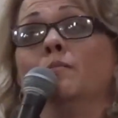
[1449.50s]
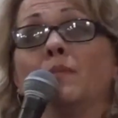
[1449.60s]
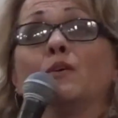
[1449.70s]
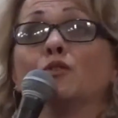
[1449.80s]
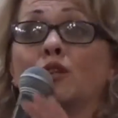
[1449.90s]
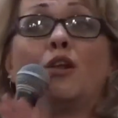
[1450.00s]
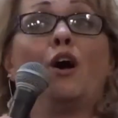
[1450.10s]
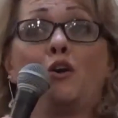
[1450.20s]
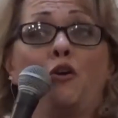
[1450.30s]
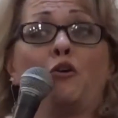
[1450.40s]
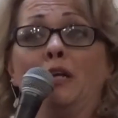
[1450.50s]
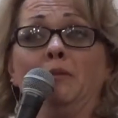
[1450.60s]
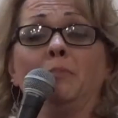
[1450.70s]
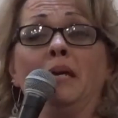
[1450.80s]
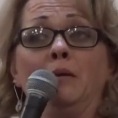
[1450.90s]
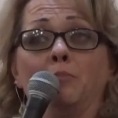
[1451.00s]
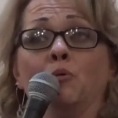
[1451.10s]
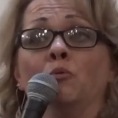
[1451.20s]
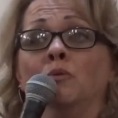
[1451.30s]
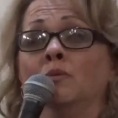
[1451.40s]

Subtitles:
there's a lot of hurting people